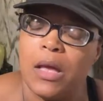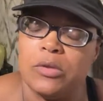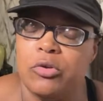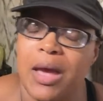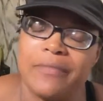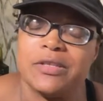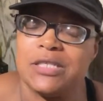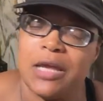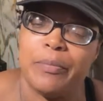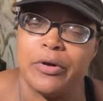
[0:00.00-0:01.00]
you have to
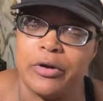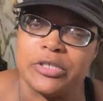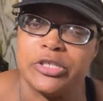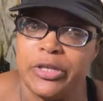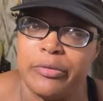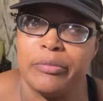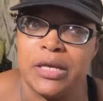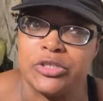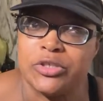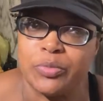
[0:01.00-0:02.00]
take precautionary
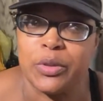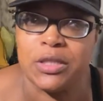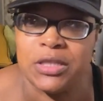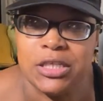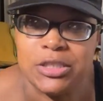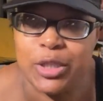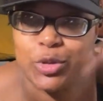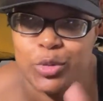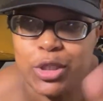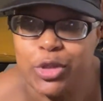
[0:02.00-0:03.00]
measures for the things
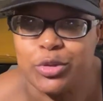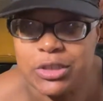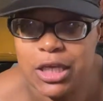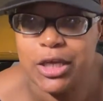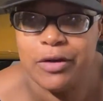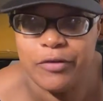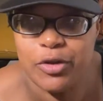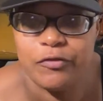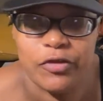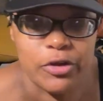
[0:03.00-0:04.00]
that you think you're scared of or
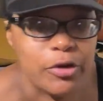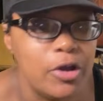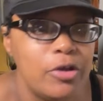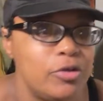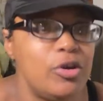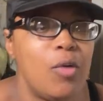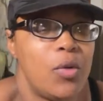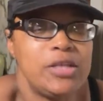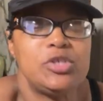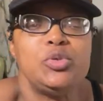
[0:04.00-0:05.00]
you fear. You don't
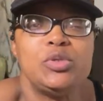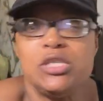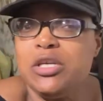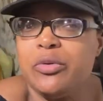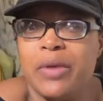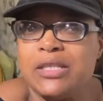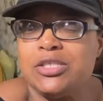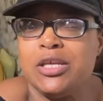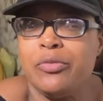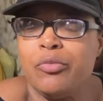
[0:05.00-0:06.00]
wait till you see a rat
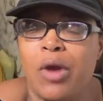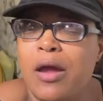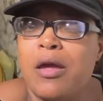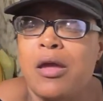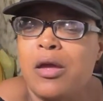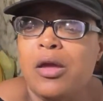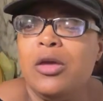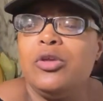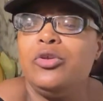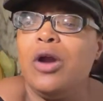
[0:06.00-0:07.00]
to get right.
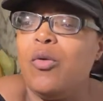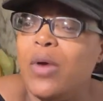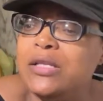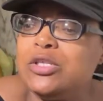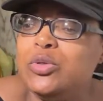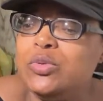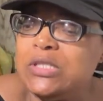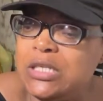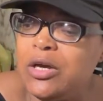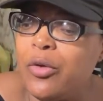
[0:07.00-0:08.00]
You don't wait till you
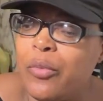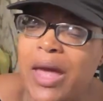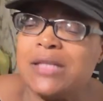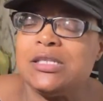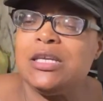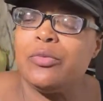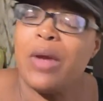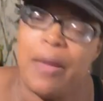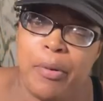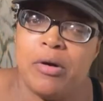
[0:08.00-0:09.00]
see a rat to get
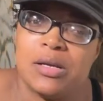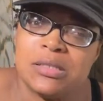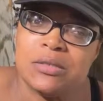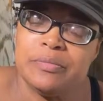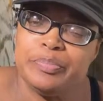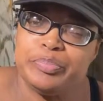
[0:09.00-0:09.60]
rat poison.